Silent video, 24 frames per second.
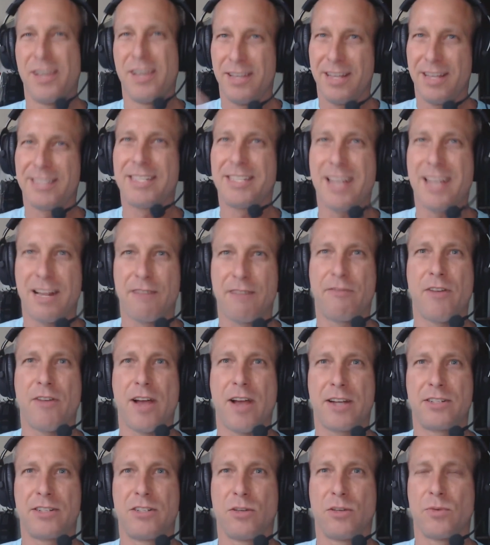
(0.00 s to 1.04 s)
That's kind of
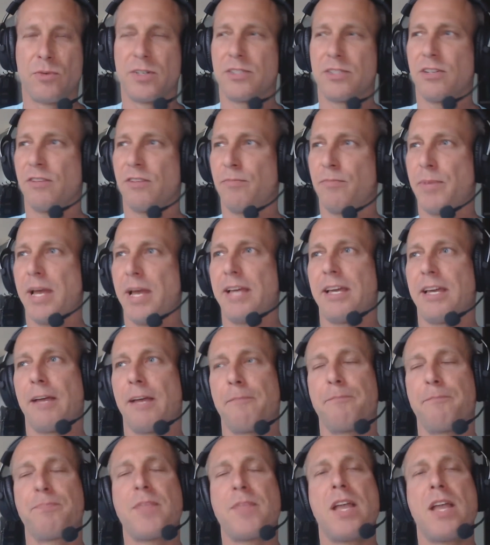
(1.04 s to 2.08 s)
fractional reserve banking.
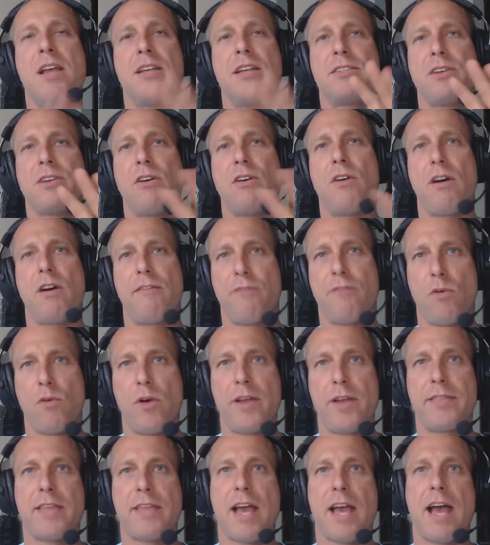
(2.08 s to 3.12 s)
So
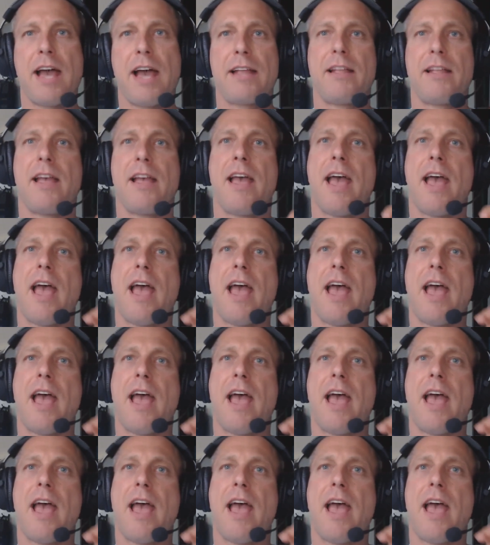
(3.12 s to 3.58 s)
avoid that.